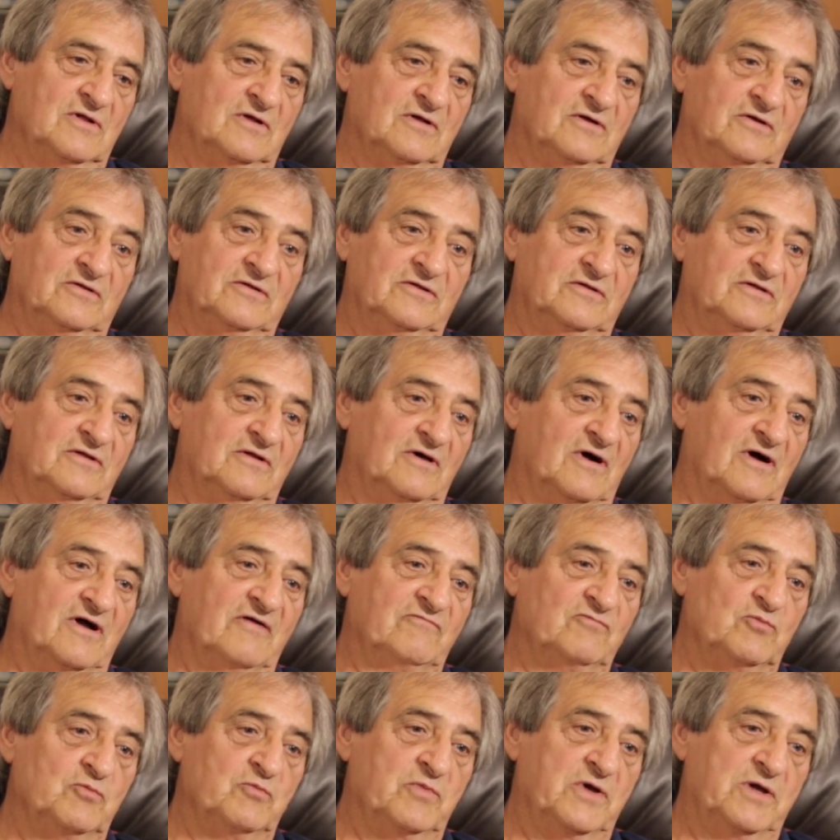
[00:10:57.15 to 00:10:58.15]
And I
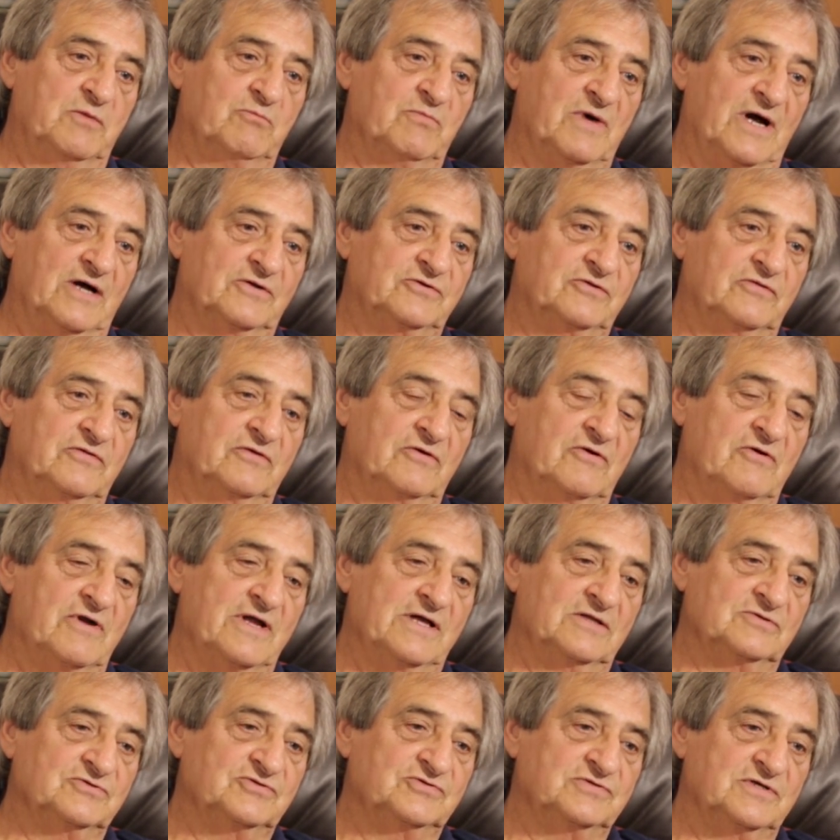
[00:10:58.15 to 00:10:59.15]
haven't been back to the
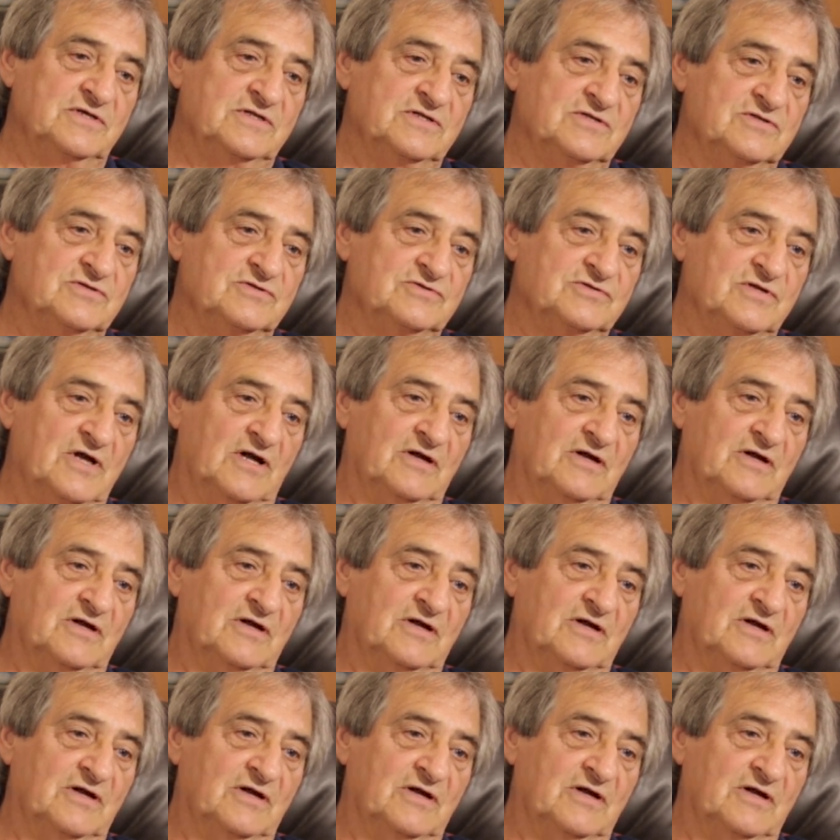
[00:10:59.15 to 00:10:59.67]
ground since.